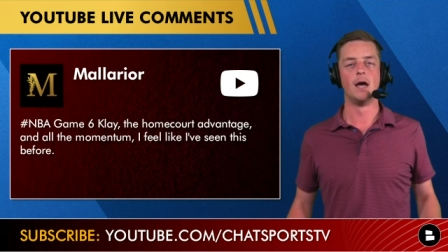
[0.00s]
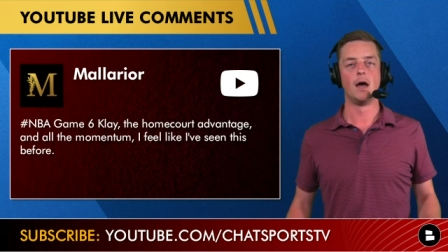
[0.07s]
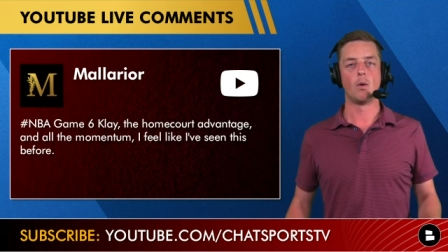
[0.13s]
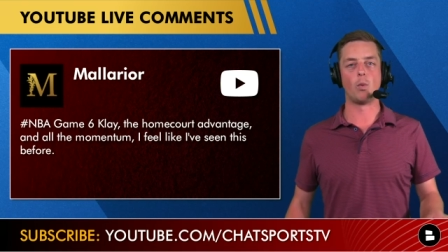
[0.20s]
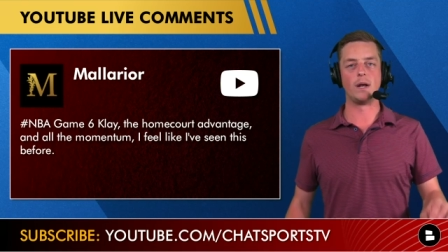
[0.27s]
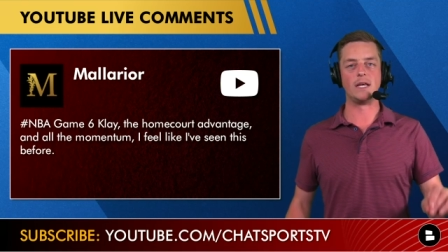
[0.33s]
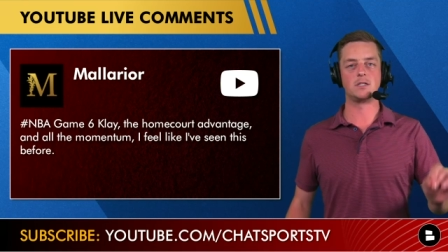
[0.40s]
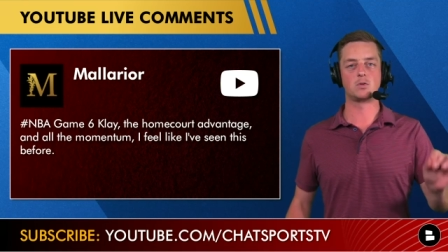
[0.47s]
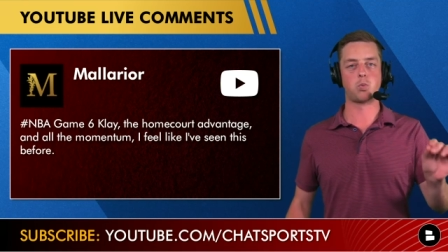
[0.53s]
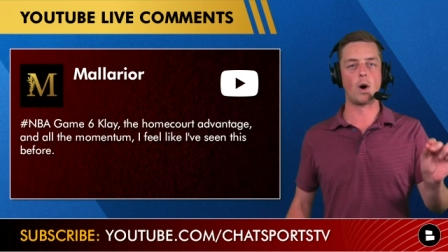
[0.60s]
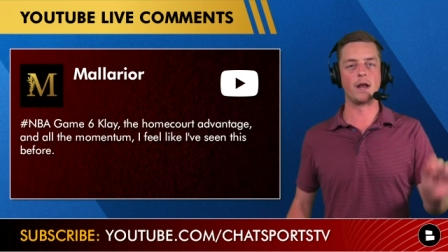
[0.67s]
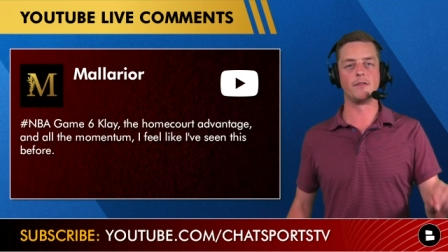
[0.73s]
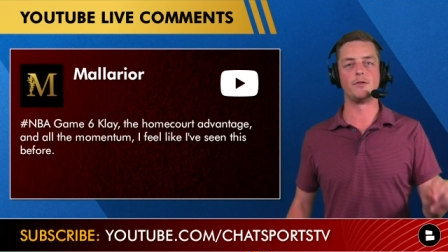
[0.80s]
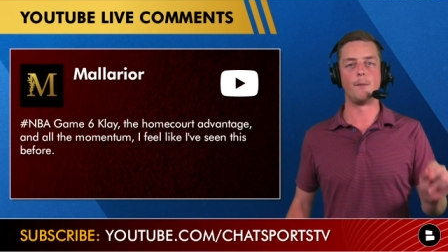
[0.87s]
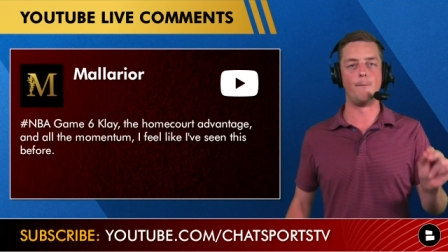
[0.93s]
when he's
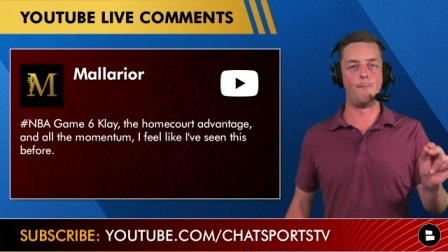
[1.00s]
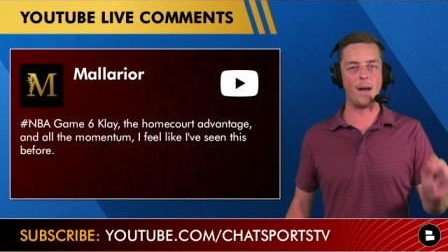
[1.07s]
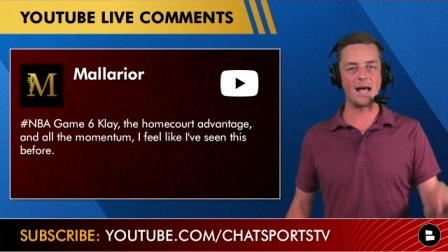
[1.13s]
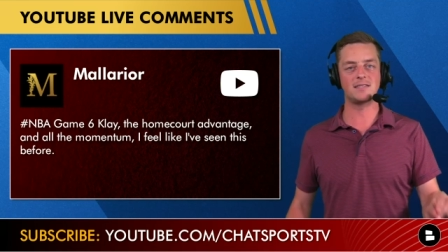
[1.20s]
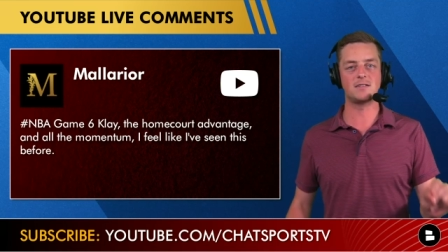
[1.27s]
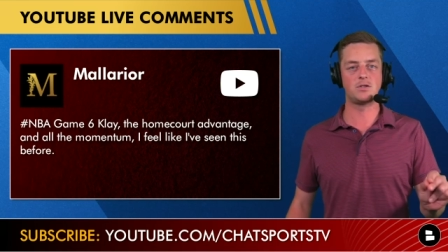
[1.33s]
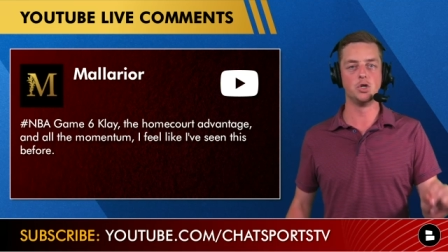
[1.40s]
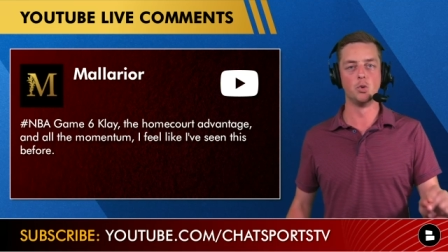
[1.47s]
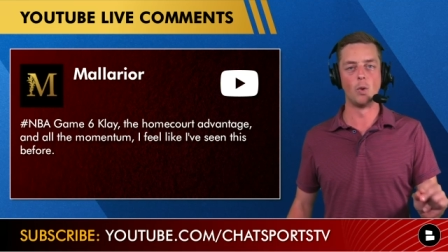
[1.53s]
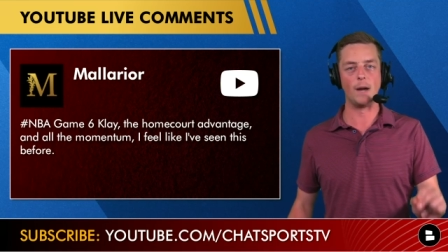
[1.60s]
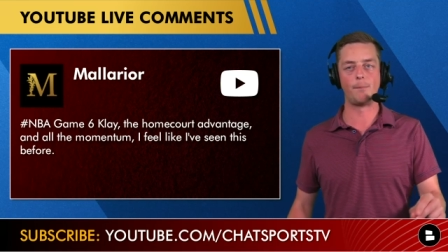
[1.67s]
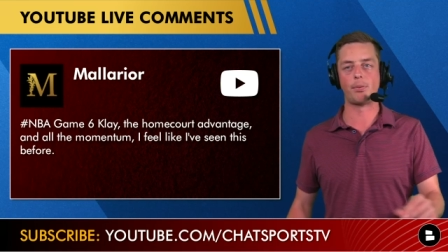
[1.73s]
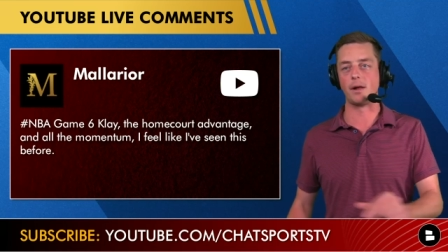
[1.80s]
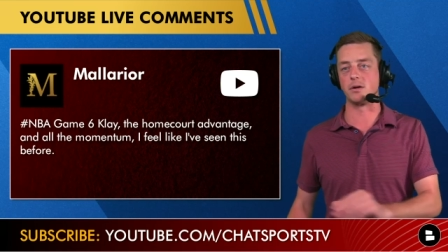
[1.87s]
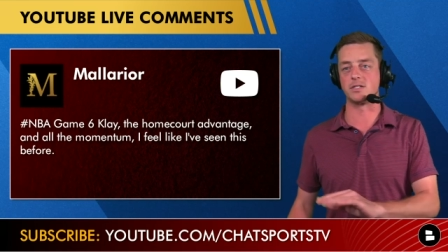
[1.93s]
one of the best two way
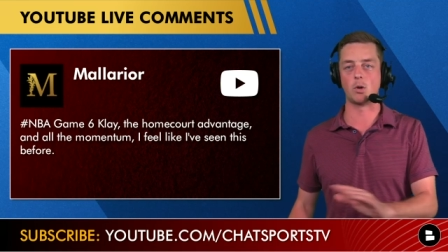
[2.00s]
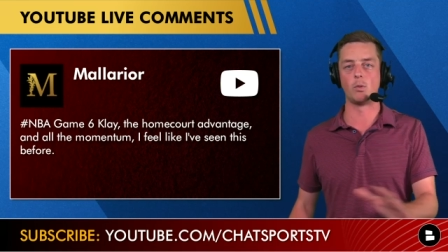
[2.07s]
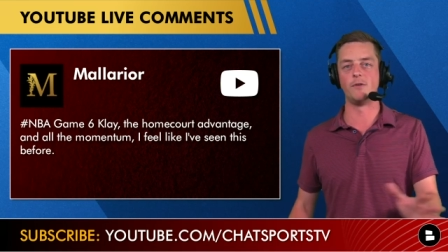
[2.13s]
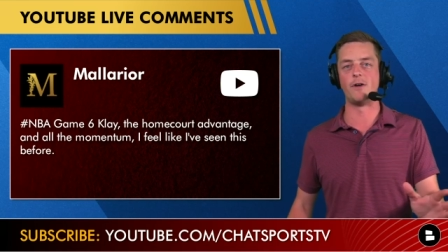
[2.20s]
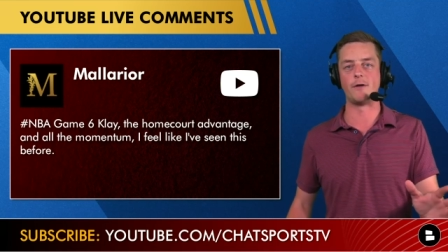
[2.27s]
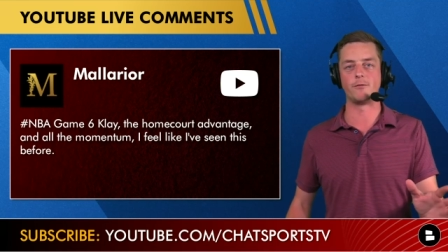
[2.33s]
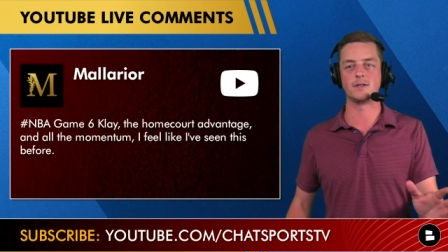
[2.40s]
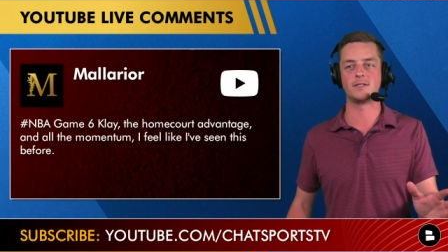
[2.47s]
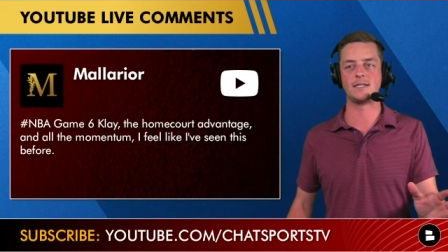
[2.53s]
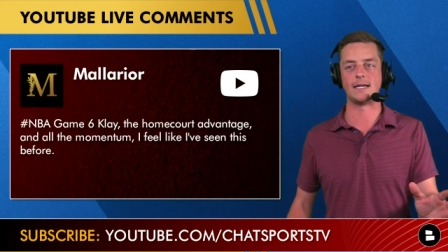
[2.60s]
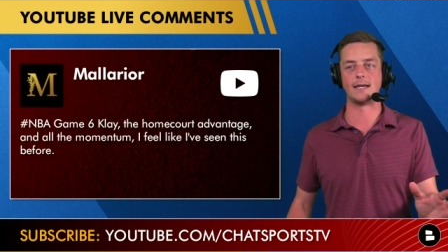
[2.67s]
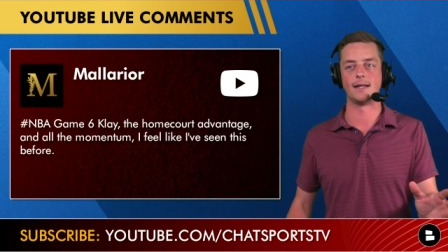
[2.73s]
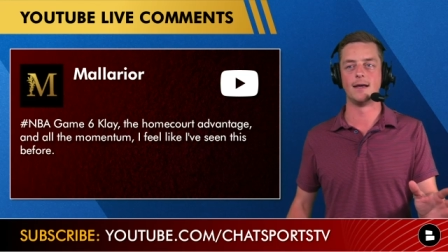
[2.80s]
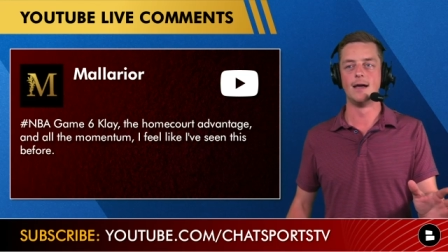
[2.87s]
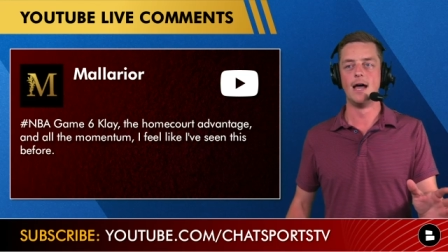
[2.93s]
players that we've ever seen.